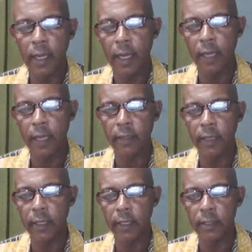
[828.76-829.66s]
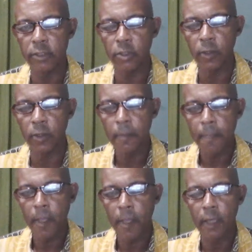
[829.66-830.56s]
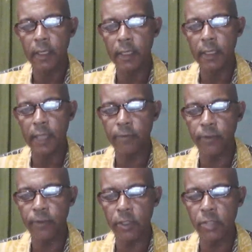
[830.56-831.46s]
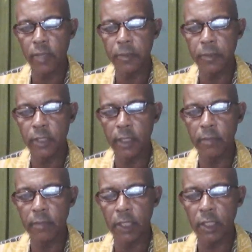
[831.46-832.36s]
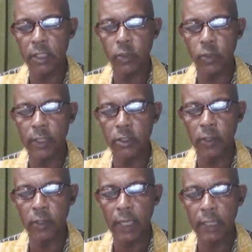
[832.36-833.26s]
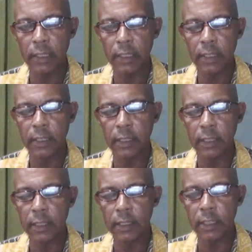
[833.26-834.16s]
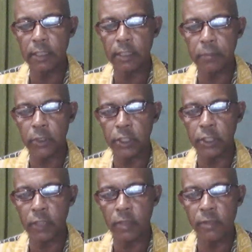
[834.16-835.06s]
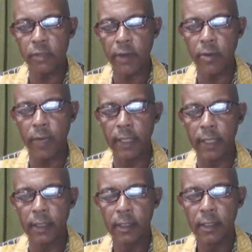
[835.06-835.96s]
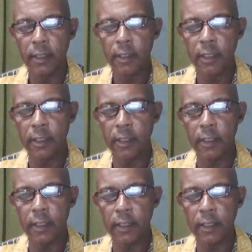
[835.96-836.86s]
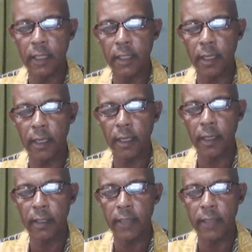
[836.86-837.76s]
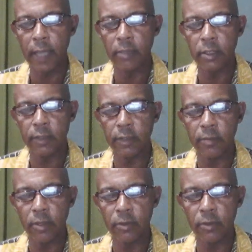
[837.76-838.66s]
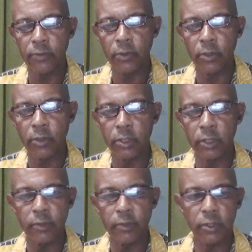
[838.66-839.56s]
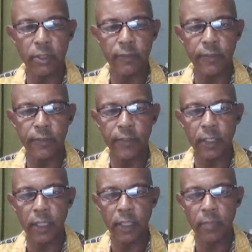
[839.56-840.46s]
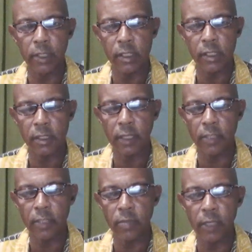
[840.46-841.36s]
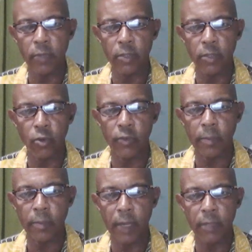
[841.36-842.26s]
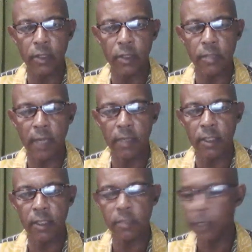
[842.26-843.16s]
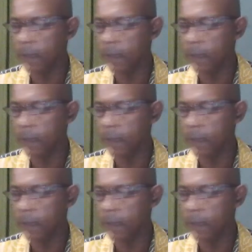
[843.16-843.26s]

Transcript: uh, that so. Uh, that force eruption, because it went so high, the dispersion was very wide. It, uh, it had a, a, diameter of about 400, 450 kilometers. That is why it went over Barbados, Barbados